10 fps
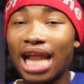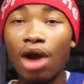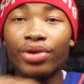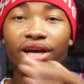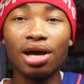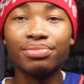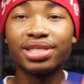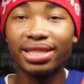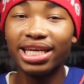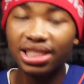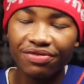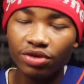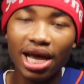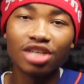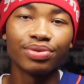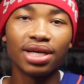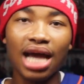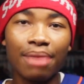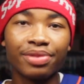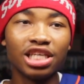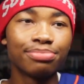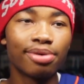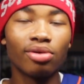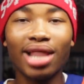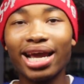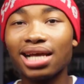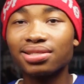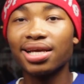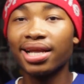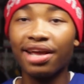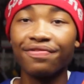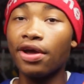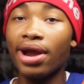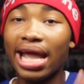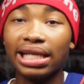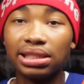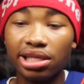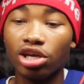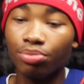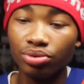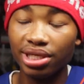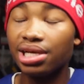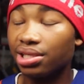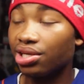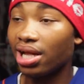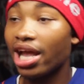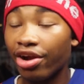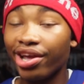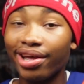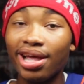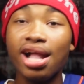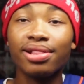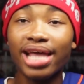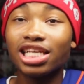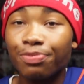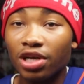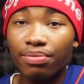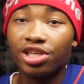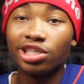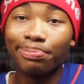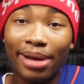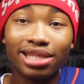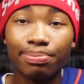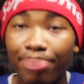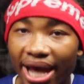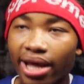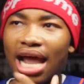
Now when it comes to these, if you guys want to cop these, bro, like I said, if there are any sneaker boutiques in your area, that's pretty much your best bet.